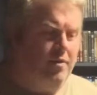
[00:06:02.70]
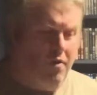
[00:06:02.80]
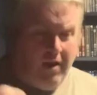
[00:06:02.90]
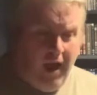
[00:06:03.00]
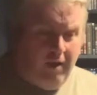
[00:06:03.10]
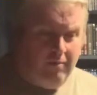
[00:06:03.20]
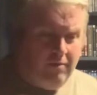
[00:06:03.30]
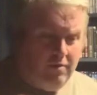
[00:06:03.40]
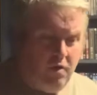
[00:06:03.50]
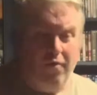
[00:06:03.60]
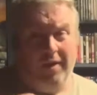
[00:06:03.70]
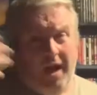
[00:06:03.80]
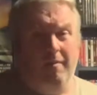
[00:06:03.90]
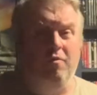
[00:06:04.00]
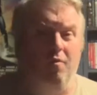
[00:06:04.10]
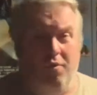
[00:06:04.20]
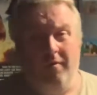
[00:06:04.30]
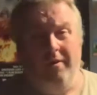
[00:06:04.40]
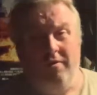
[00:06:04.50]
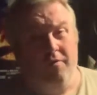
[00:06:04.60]
got games, got rid of the games, got
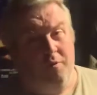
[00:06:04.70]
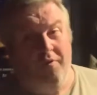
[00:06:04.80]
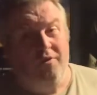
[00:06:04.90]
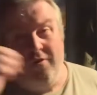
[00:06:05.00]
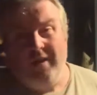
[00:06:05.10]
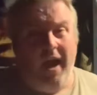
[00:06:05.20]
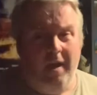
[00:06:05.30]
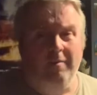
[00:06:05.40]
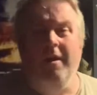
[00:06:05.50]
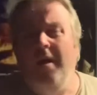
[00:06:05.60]
movies, got rid of the movies, got games.